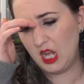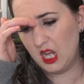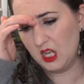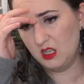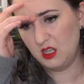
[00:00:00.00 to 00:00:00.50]

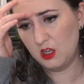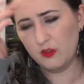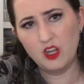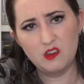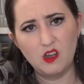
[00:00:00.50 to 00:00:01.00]
And, you
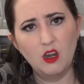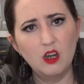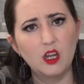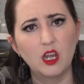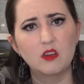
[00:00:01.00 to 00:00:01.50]
know, that's
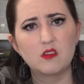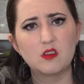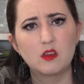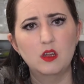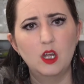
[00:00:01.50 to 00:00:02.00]

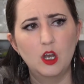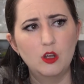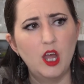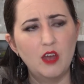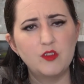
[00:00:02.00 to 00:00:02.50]
arrogance. You know,
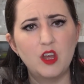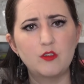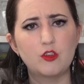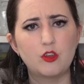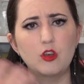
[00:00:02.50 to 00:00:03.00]
you have to
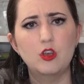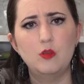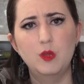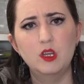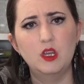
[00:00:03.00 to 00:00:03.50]
have a certain
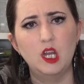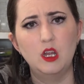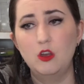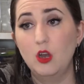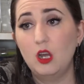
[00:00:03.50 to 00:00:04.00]

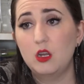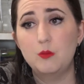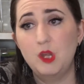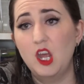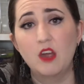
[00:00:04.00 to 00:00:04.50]
humility. You're not
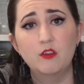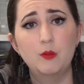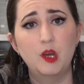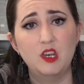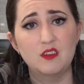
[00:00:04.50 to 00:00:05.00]
going to be
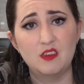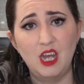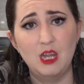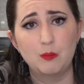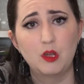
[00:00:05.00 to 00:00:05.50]
everybody's
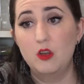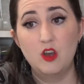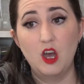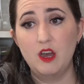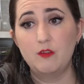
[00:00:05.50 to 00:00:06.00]
type.
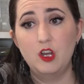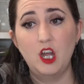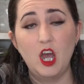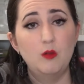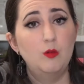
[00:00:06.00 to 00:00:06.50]
Not every
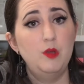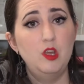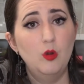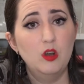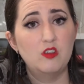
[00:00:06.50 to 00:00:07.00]
guy will be
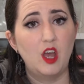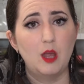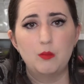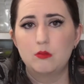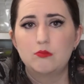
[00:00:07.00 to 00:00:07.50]
your
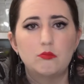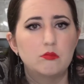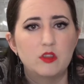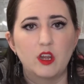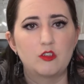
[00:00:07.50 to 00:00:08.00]
type.
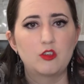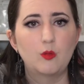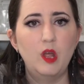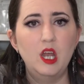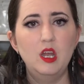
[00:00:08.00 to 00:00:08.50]
That's
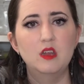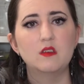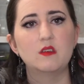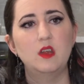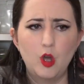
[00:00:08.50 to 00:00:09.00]
the way it
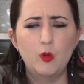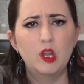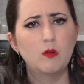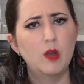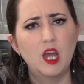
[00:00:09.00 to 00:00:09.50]
is.
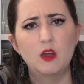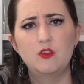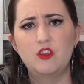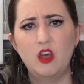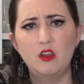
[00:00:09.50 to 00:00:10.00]
Going
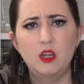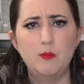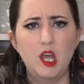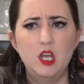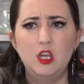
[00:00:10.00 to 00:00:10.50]
around
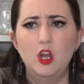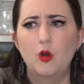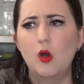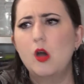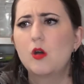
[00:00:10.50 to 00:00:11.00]
telling men, you
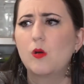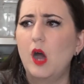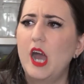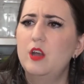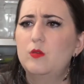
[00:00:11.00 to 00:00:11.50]
know,
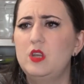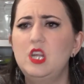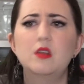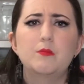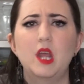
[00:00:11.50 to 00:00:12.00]
oh, I don't
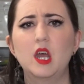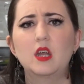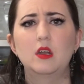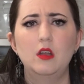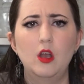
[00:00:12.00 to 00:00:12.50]
need a
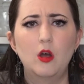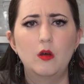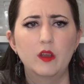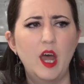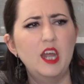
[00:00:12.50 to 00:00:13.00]
man, you
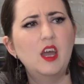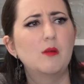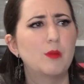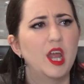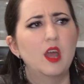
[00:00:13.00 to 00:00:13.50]
know, I
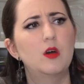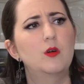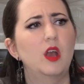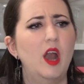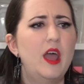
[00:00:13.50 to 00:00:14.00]
got my
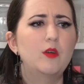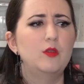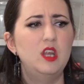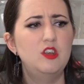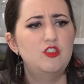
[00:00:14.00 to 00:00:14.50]
own and I
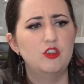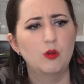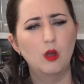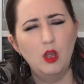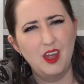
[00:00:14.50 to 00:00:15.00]
don't need
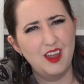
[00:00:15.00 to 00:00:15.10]
you.